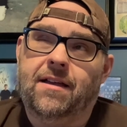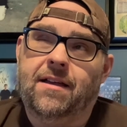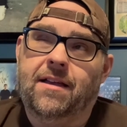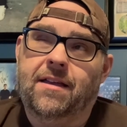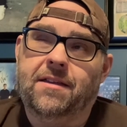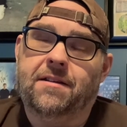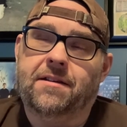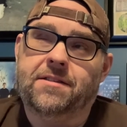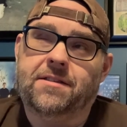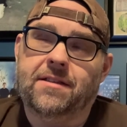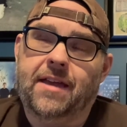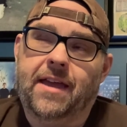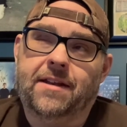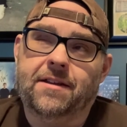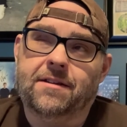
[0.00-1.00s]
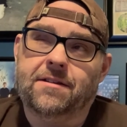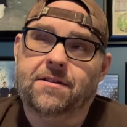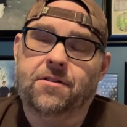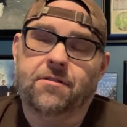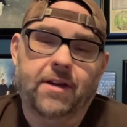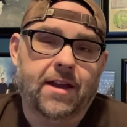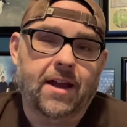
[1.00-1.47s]
You know, I had a
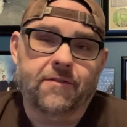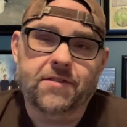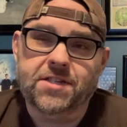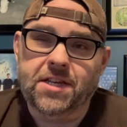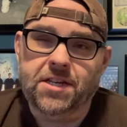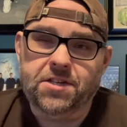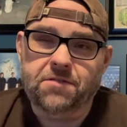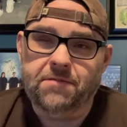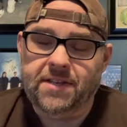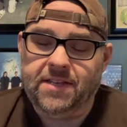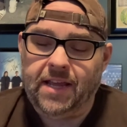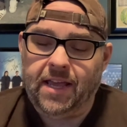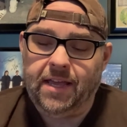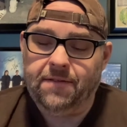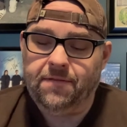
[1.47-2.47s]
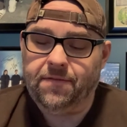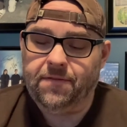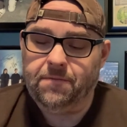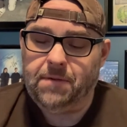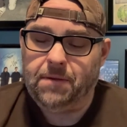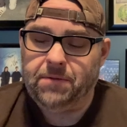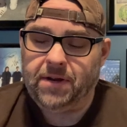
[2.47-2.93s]
great conversation with Dave,
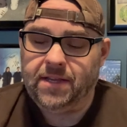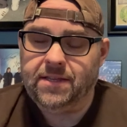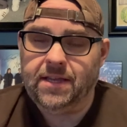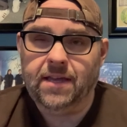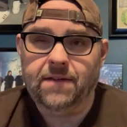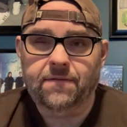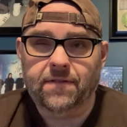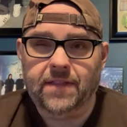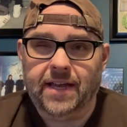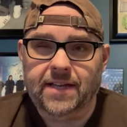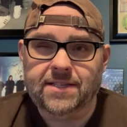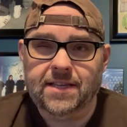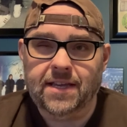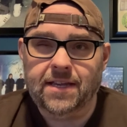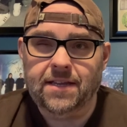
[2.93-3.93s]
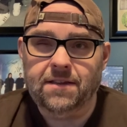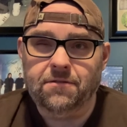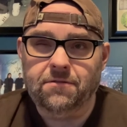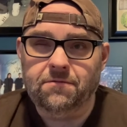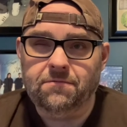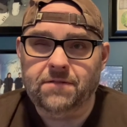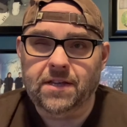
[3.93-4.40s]
my buddy Dave, last night,
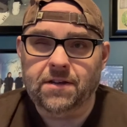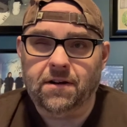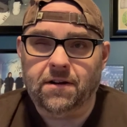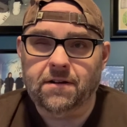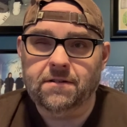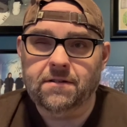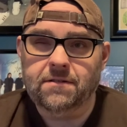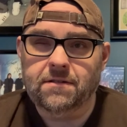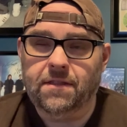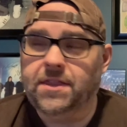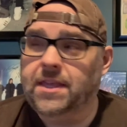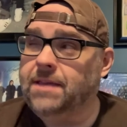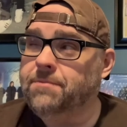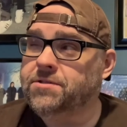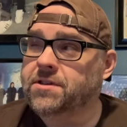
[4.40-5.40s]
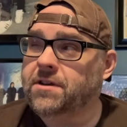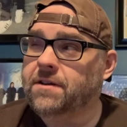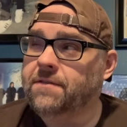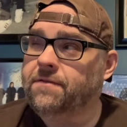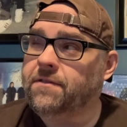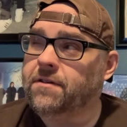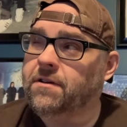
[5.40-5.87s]
who did our theme song
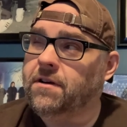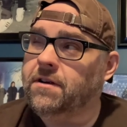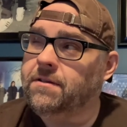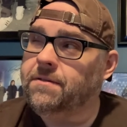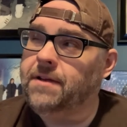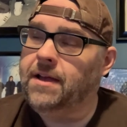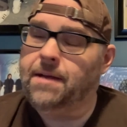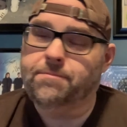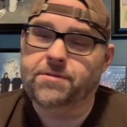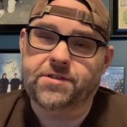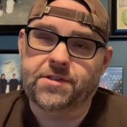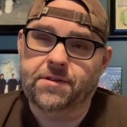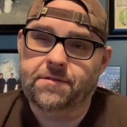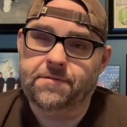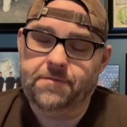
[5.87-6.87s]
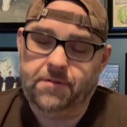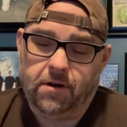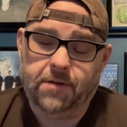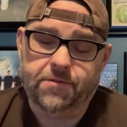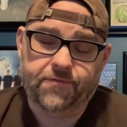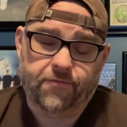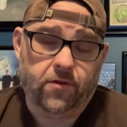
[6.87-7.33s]
for our episode
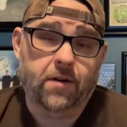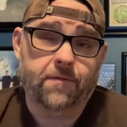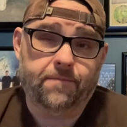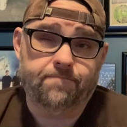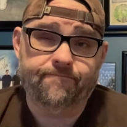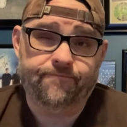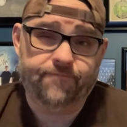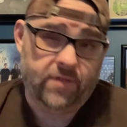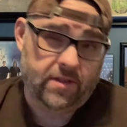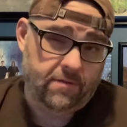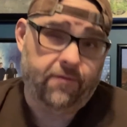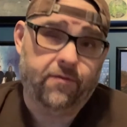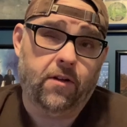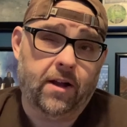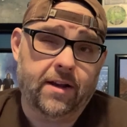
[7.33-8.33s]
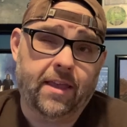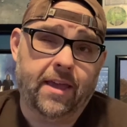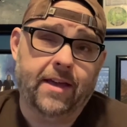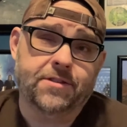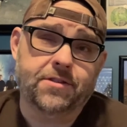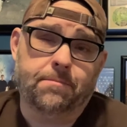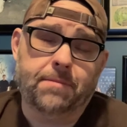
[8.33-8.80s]
or for our
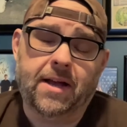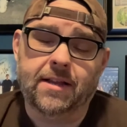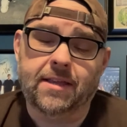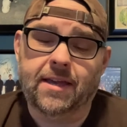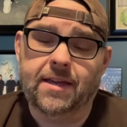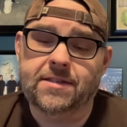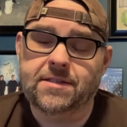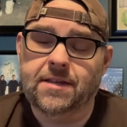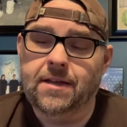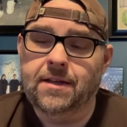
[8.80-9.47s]
flawedcast, our podcast.